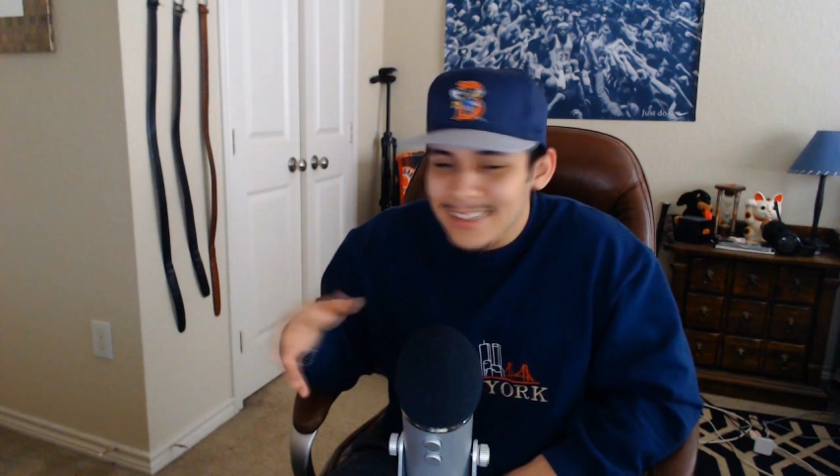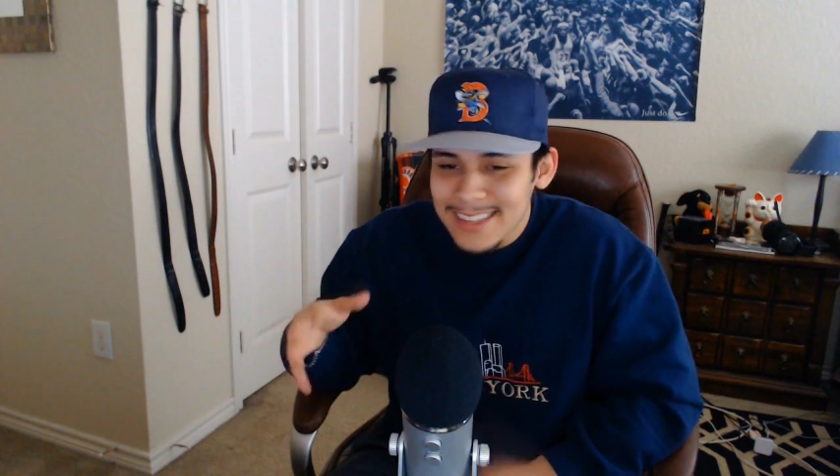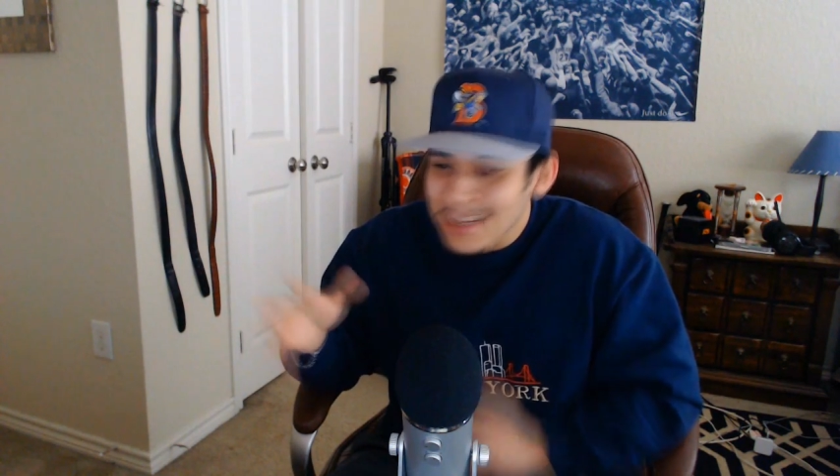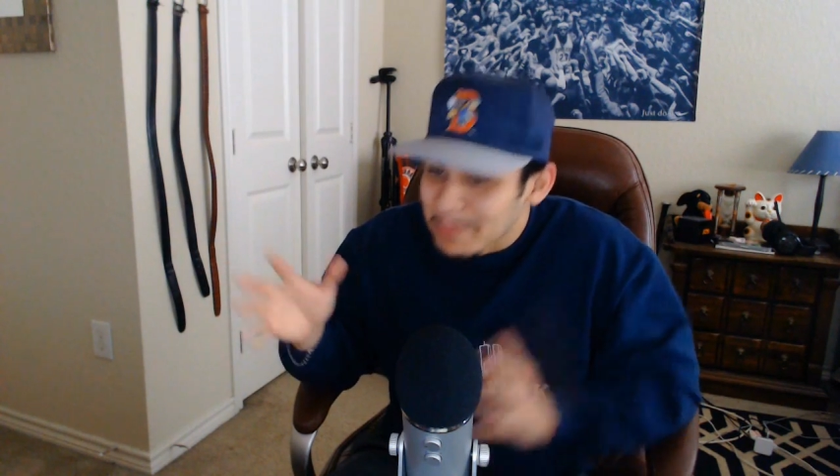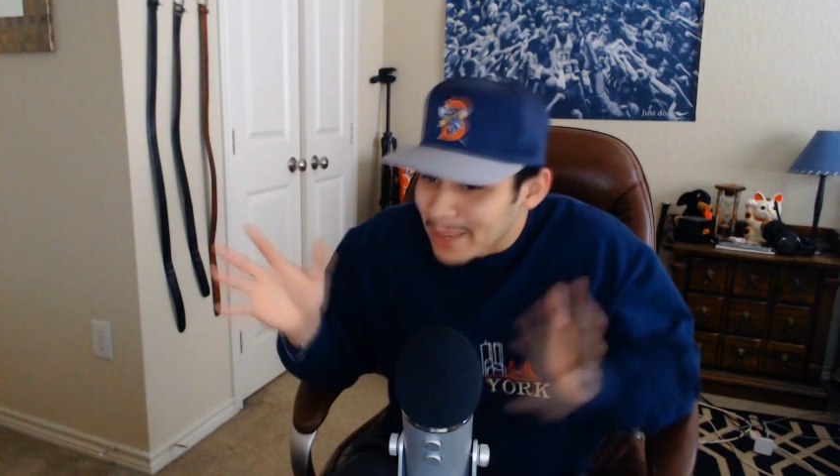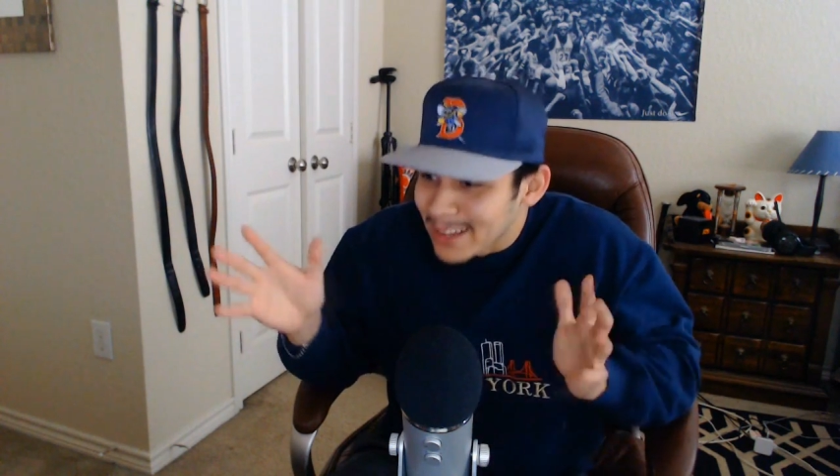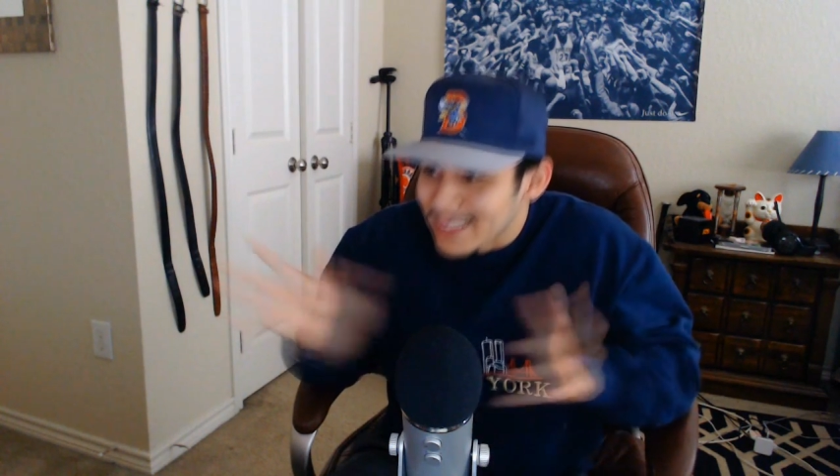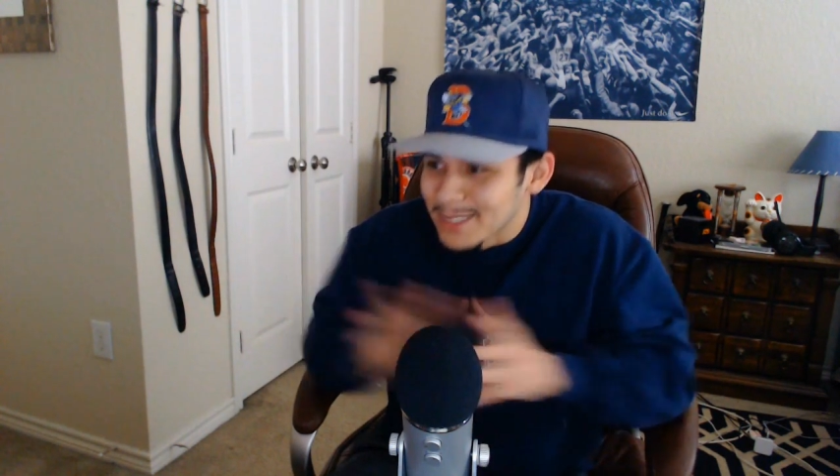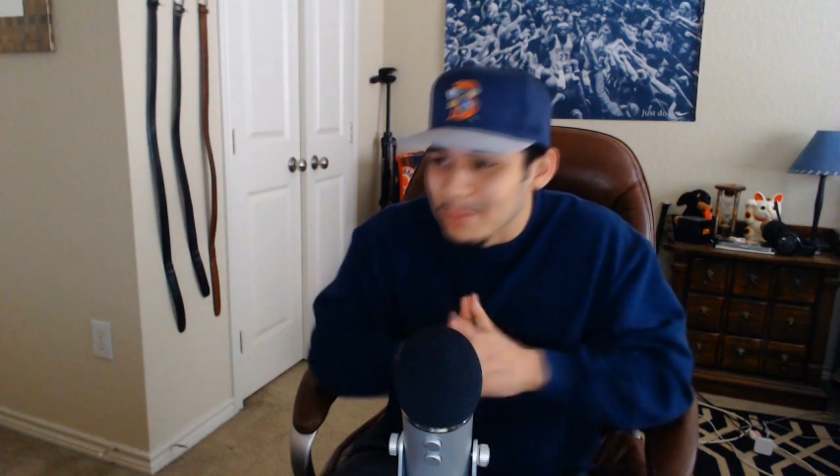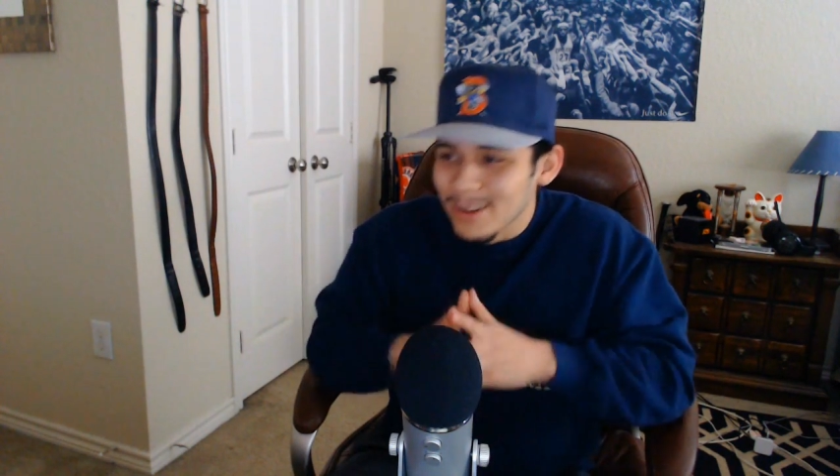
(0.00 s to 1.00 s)
same bed
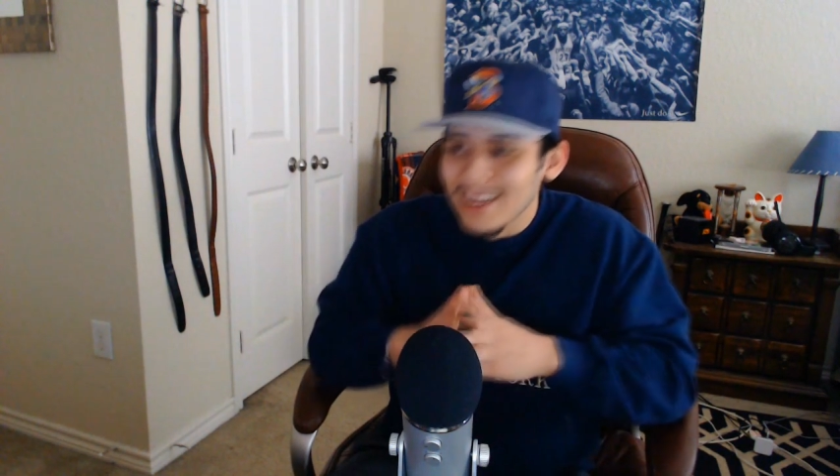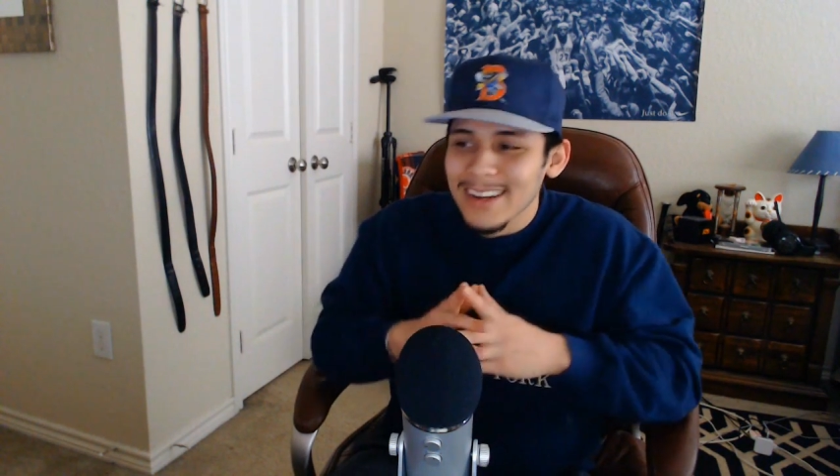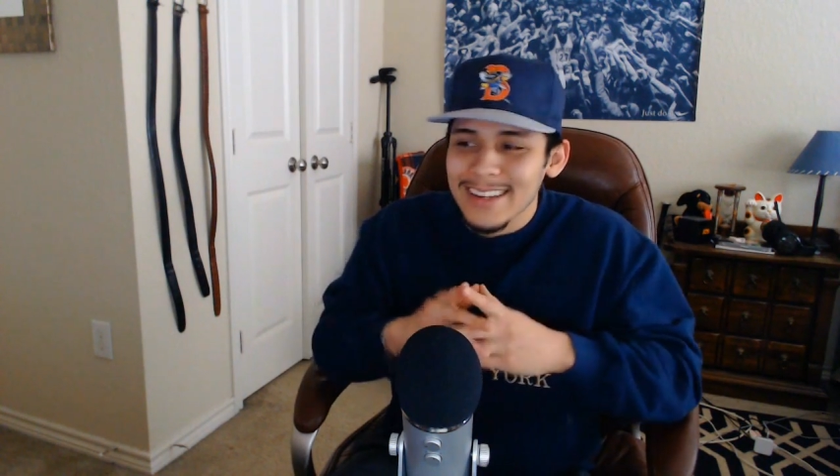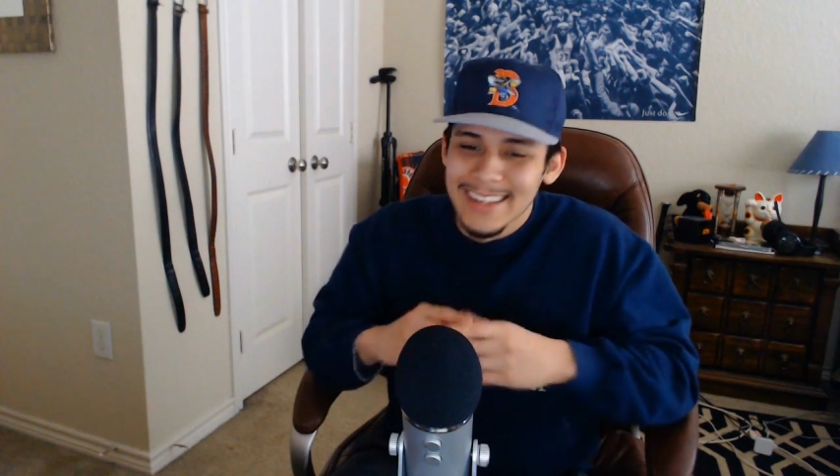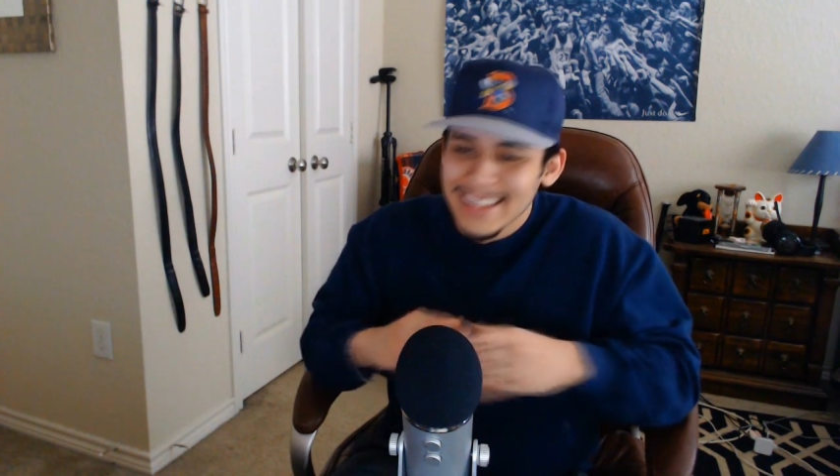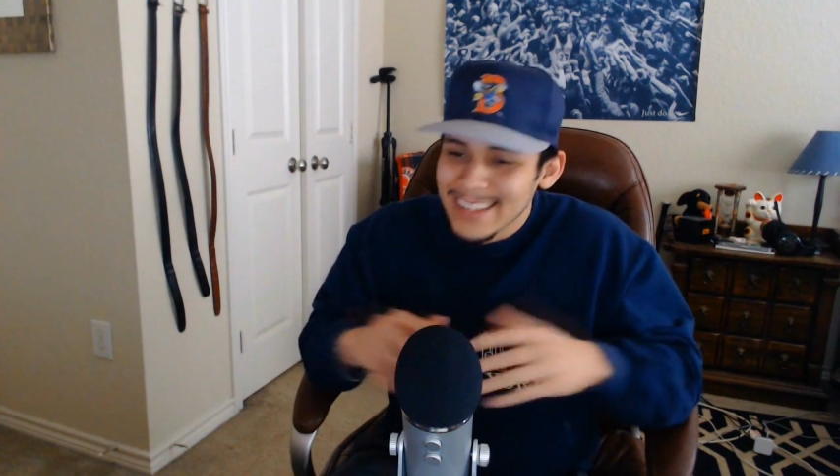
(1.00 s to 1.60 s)
as LeBron.